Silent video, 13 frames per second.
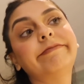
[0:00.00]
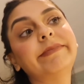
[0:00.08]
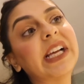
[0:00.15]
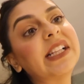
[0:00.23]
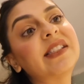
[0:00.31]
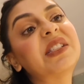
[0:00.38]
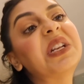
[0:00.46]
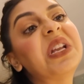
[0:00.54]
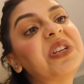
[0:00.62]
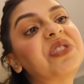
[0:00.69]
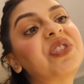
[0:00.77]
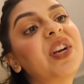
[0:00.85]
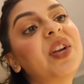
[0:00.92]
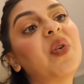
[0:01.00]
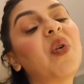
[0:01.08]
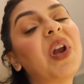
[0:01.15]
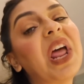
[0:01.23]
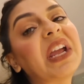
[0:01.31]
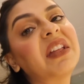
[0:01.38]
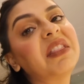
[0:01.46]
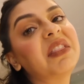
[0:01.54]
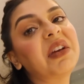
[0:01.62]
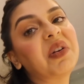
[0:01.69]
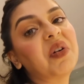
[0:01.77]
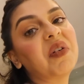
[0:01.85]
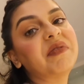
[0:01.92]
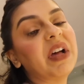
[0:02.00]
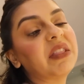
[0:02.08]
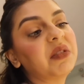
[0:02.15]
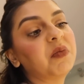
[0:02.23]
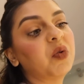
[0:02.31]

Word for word: That's literally all I can think of at the